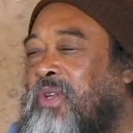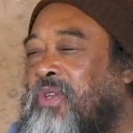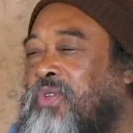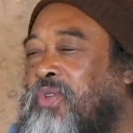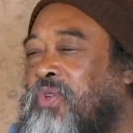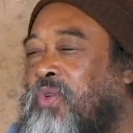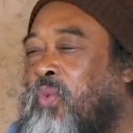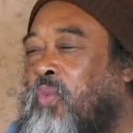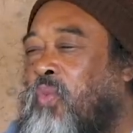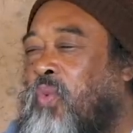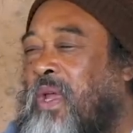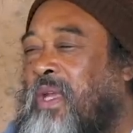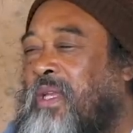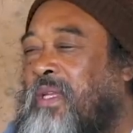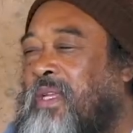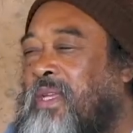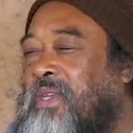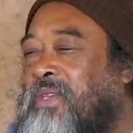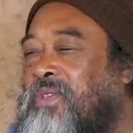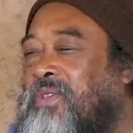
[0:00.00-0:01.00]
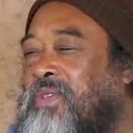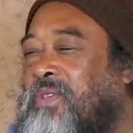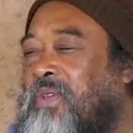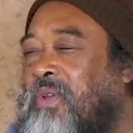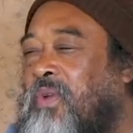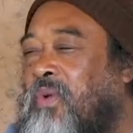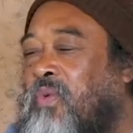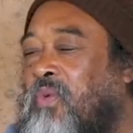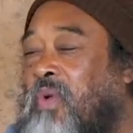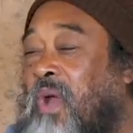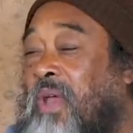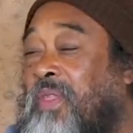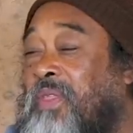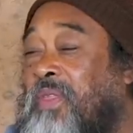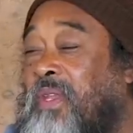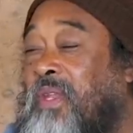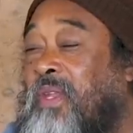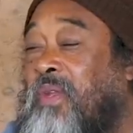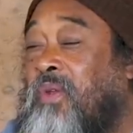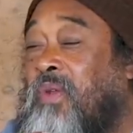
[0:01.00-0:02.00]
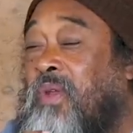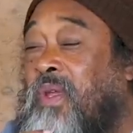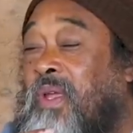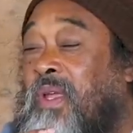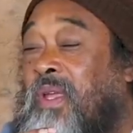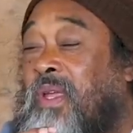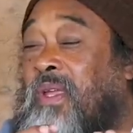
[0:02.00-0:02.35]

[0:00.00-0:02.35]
to the witness rather than